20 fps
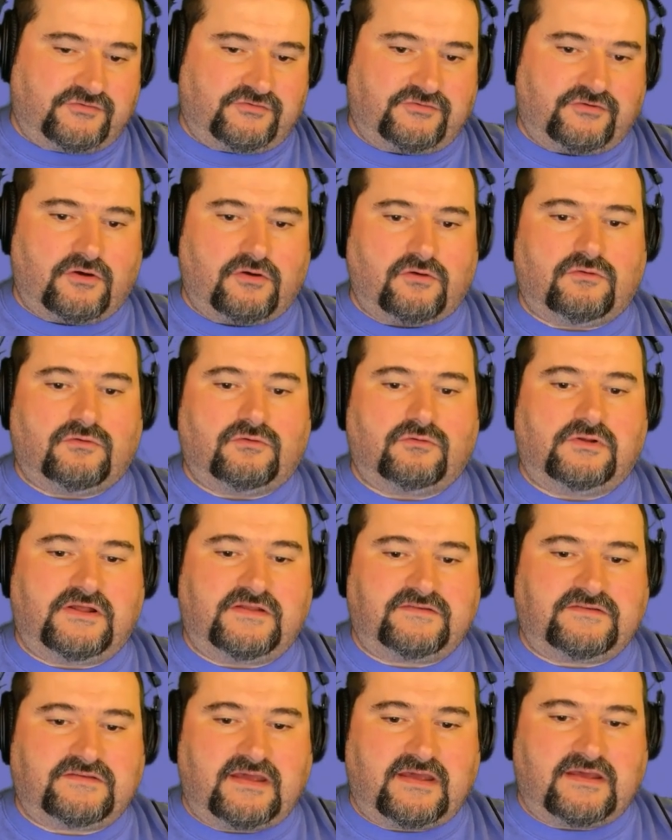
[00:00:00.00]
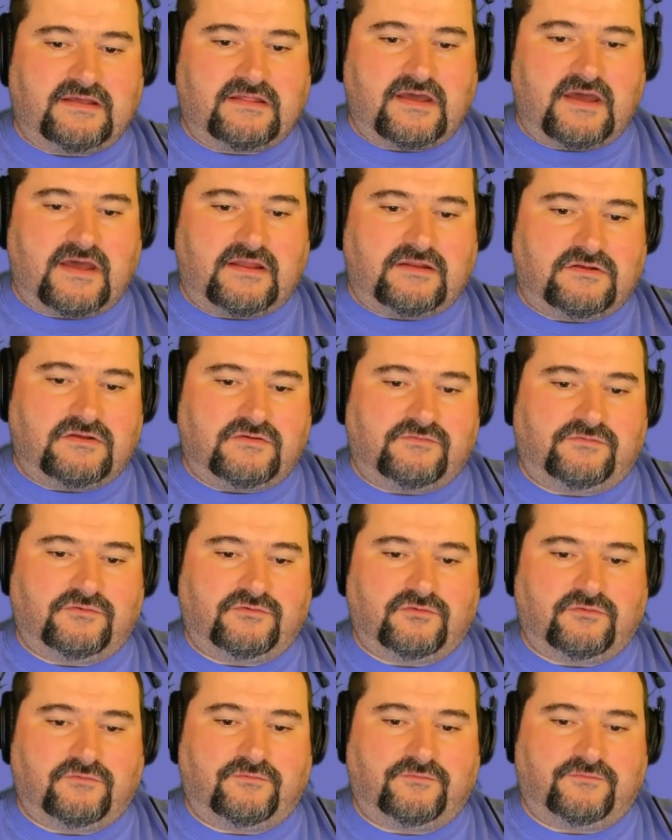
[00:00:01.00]
So let's say that if you
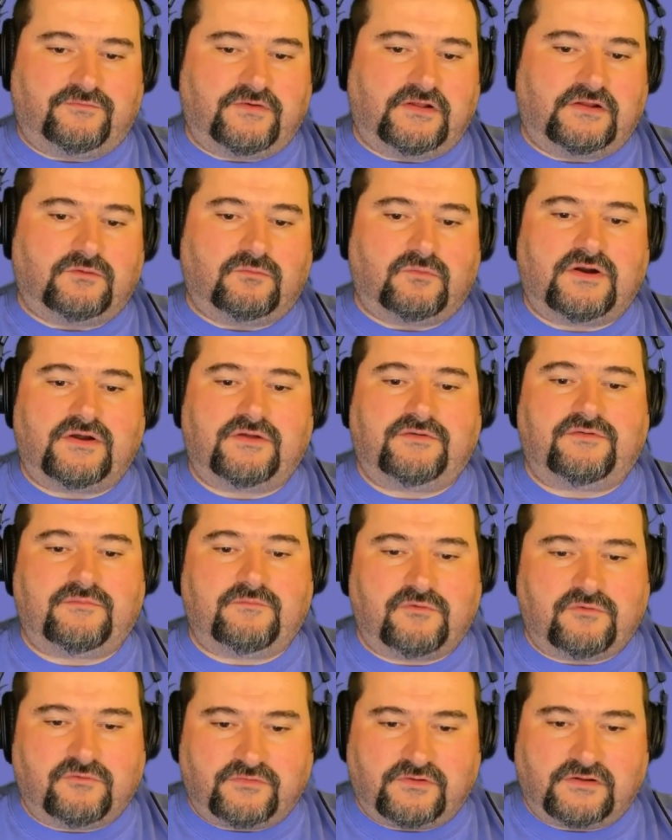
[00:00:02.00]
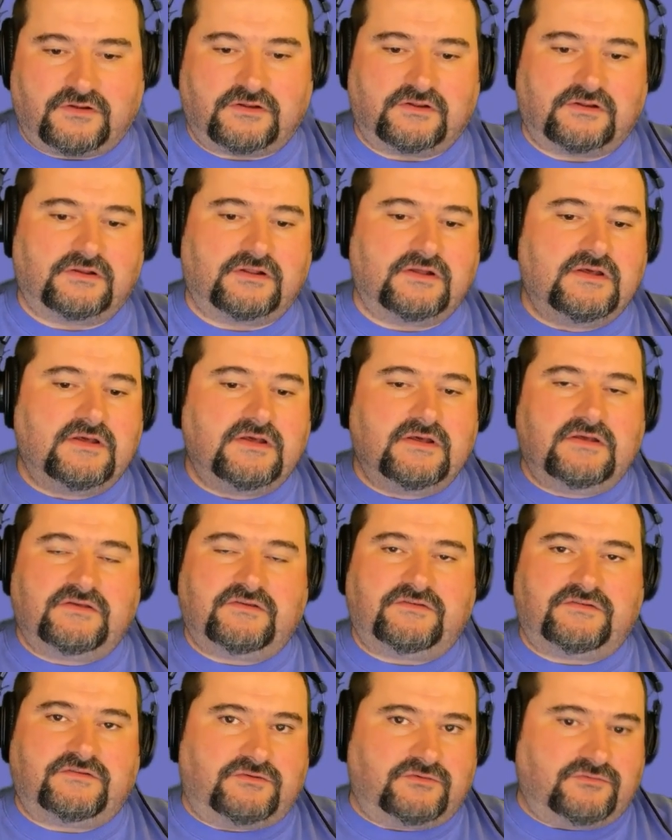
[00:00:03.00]
do filler word removal,
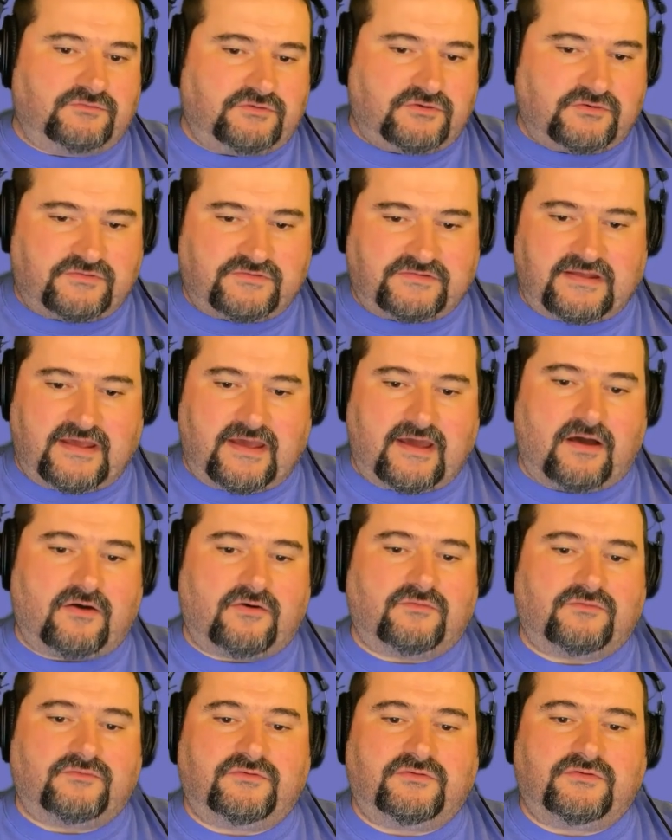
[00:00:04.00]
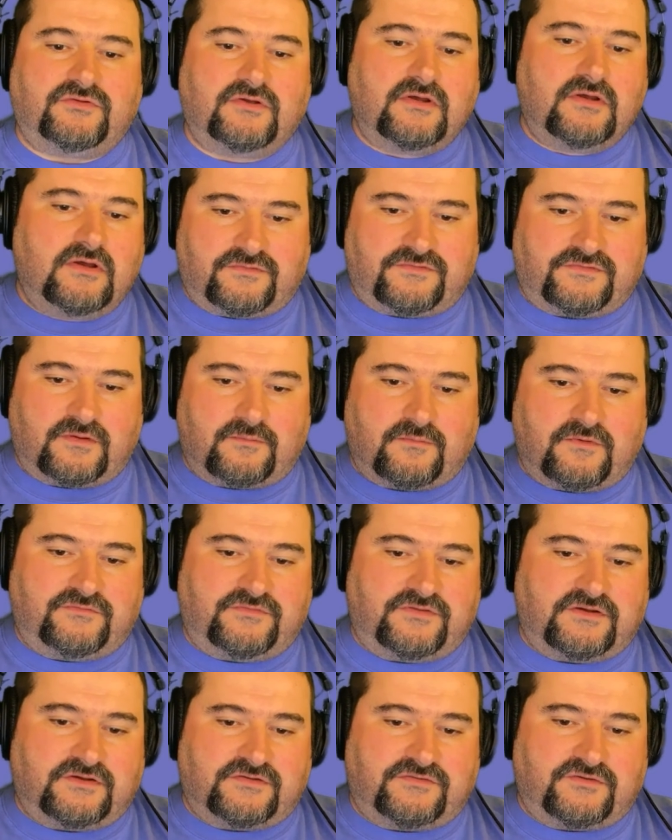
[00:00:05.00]
studio sound, some
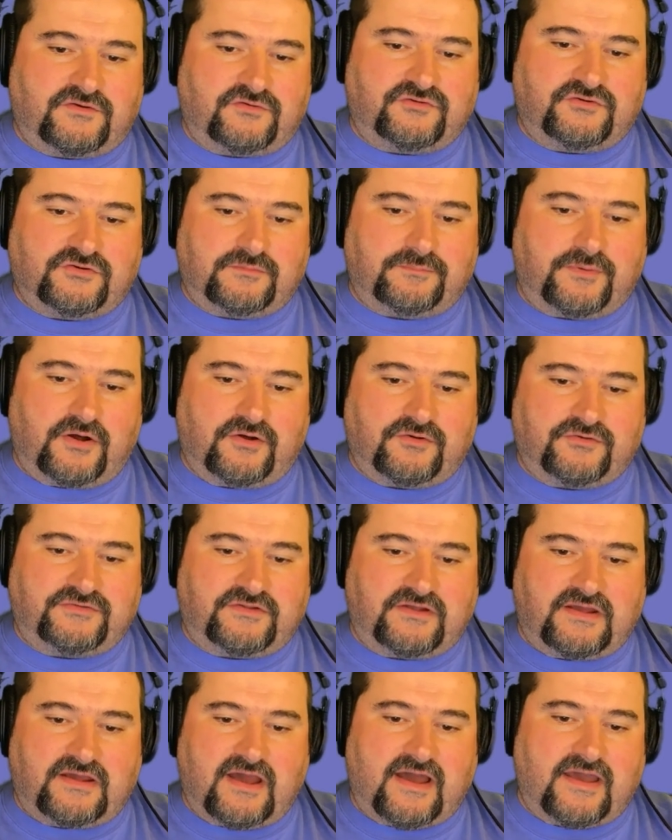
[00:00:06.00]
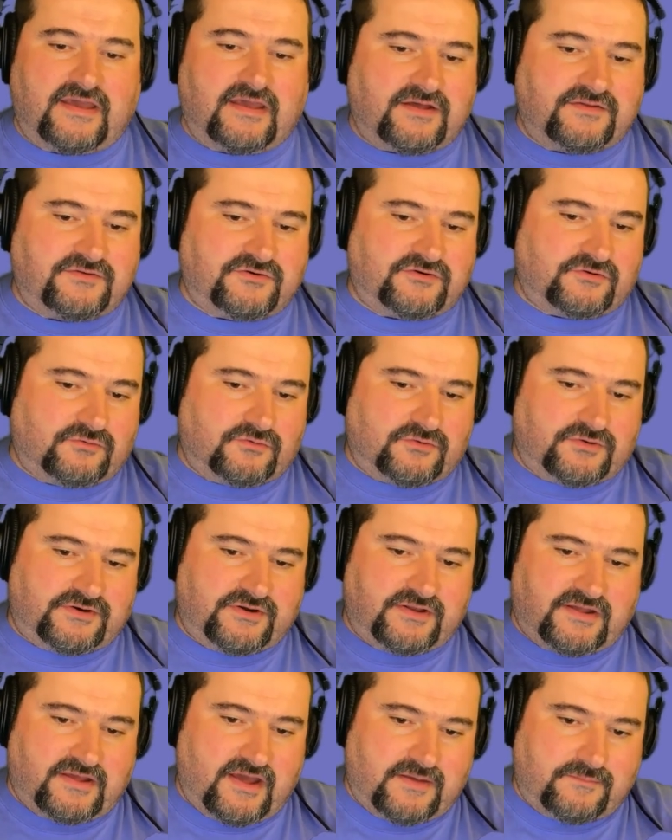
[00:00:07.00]
of the social post AI,
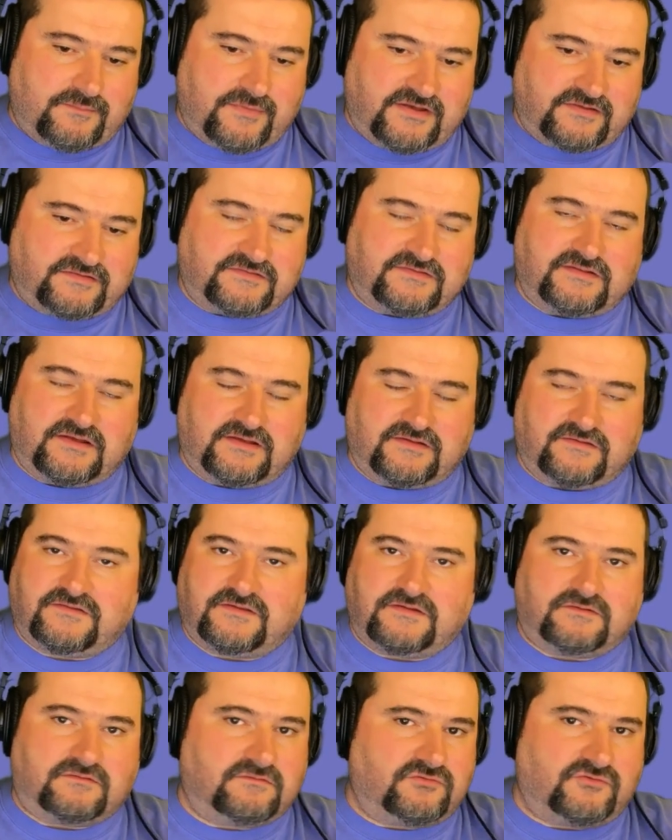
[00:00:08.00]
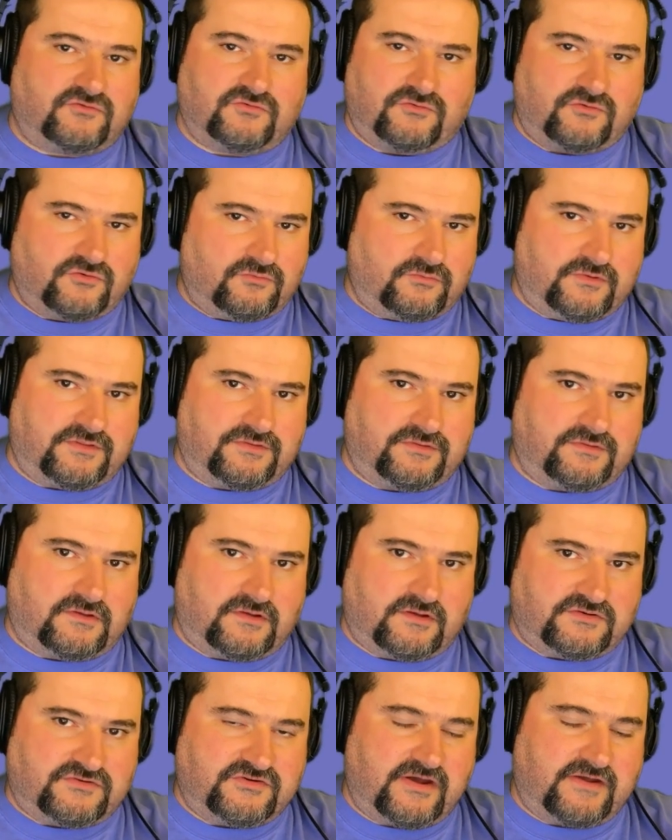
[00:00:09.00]
underlord AI based things that to do with
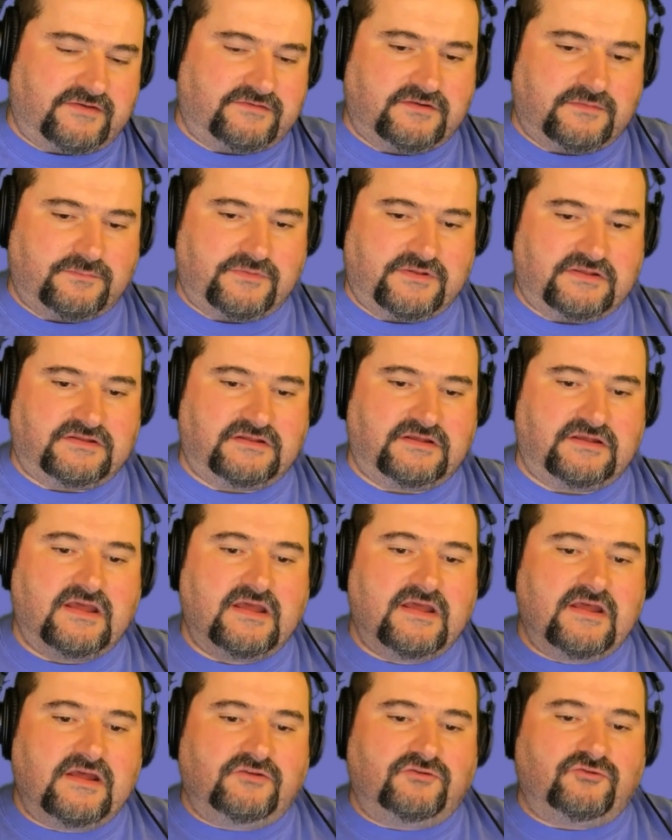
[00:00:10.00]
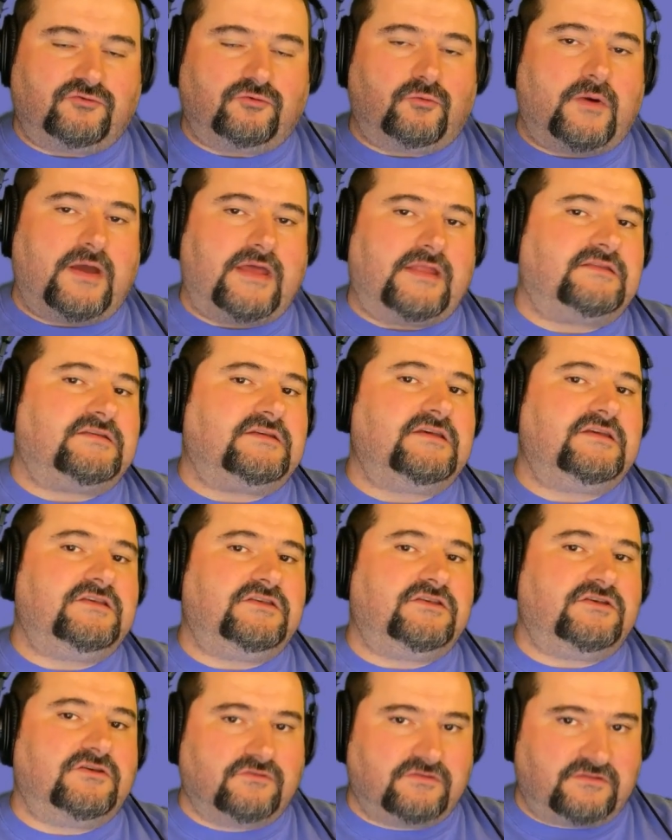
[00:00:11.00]
uh, ChatGPT, 20
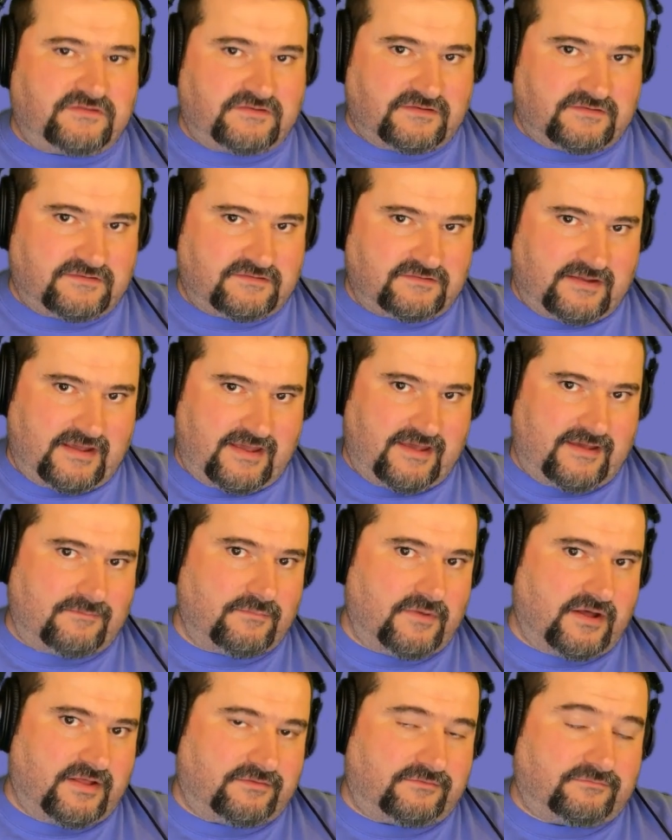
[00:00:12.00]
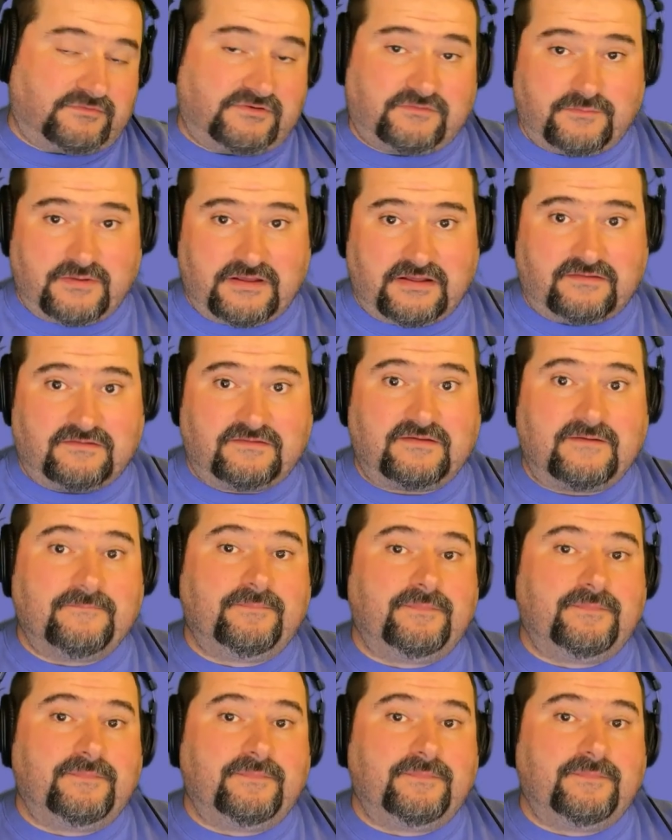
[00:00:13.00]
uses a month, which means